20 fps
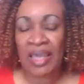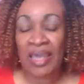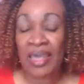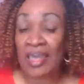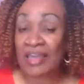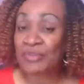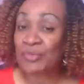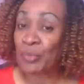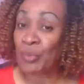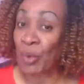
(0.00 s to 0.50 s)

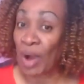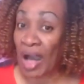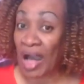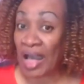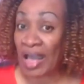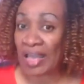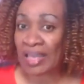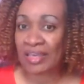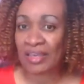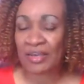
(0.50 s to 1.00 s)
and
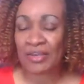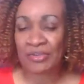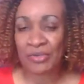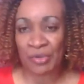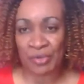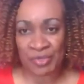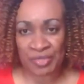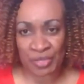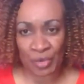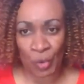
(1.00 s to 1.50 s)
why
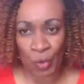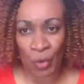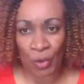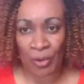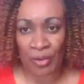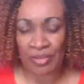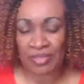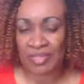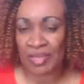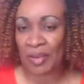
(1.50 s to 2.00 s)
your
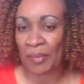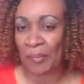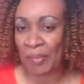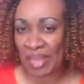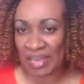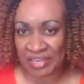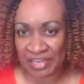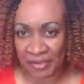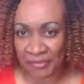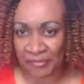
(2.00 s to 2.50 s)
scores
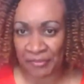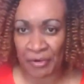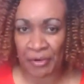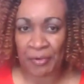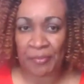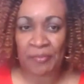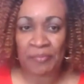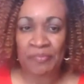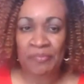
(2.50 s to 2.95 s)
may differ.